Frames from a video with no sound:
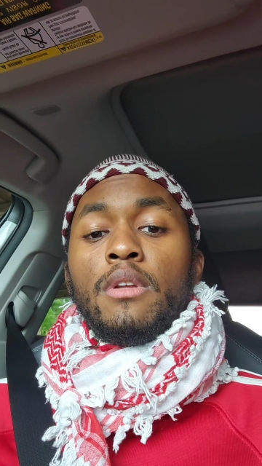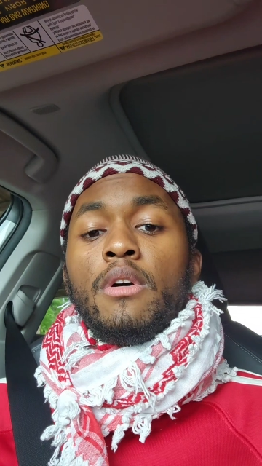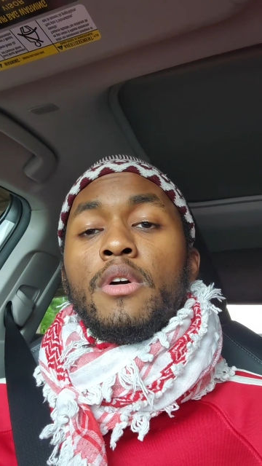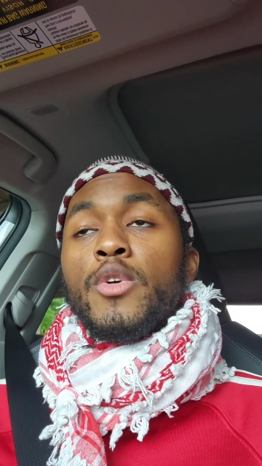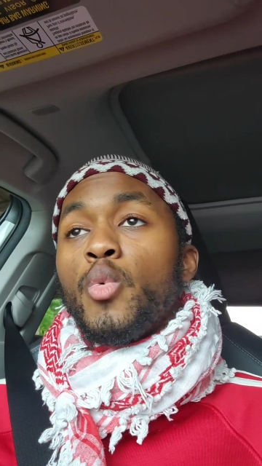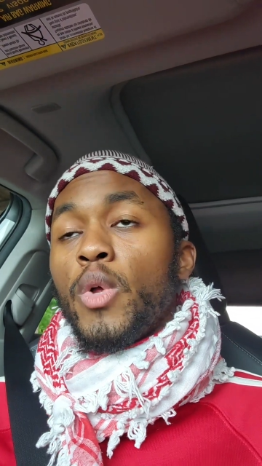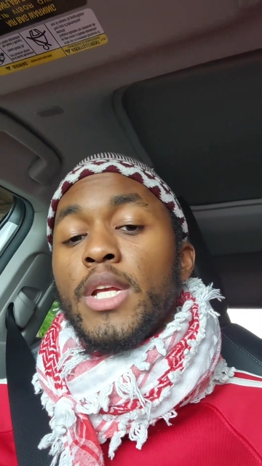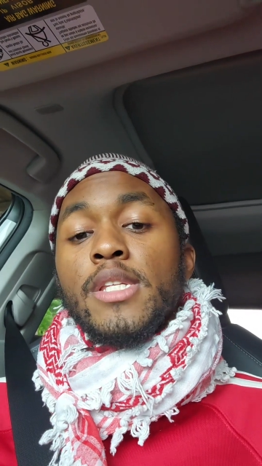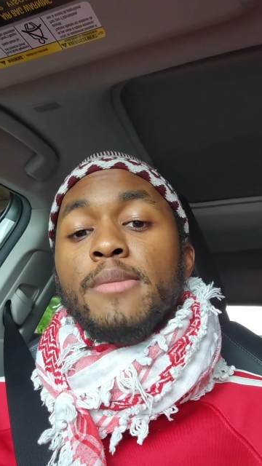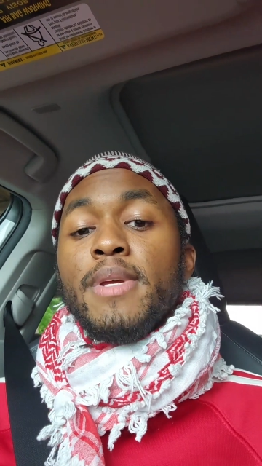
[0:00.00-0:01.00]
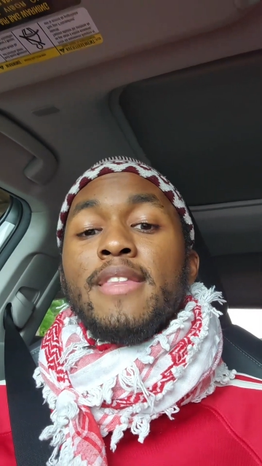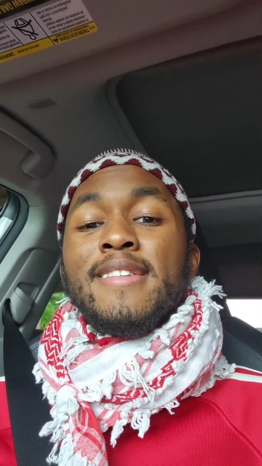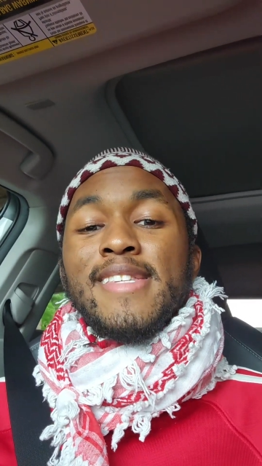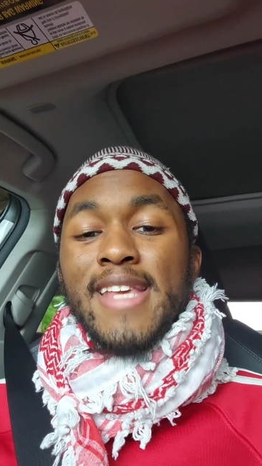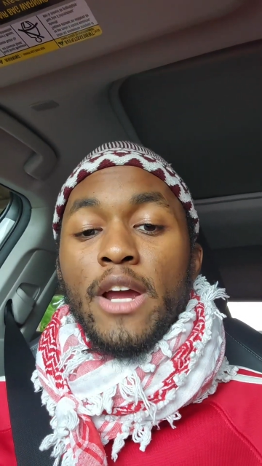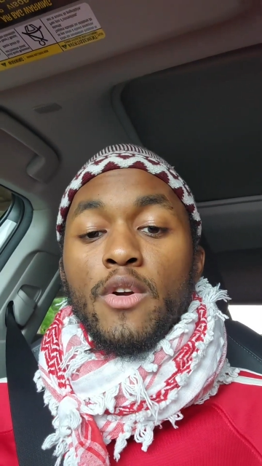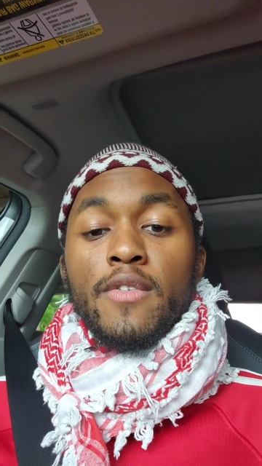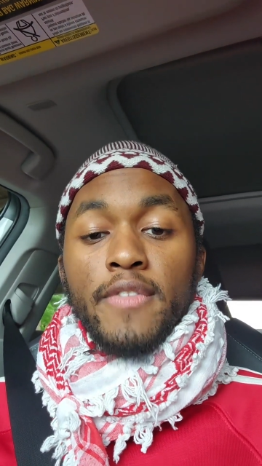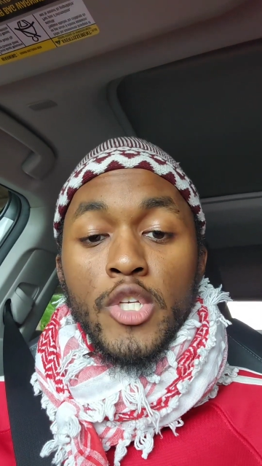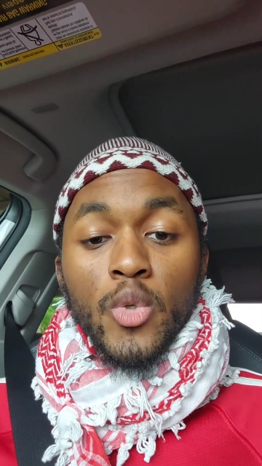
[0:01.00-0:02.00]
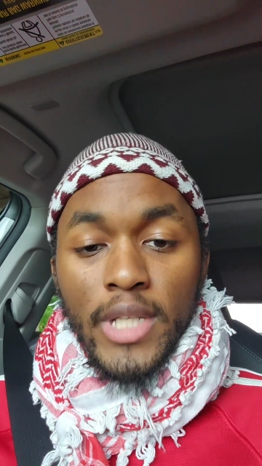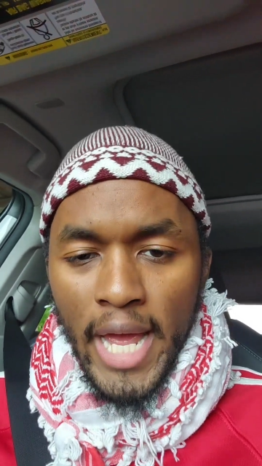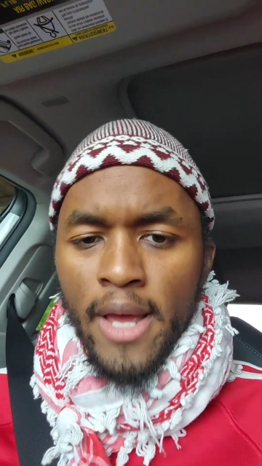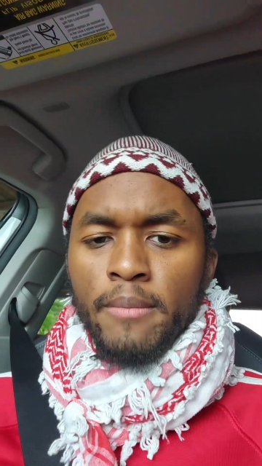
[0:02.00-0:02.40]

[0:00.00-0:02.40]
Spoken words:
Are you willing to be the sacrificial lamb?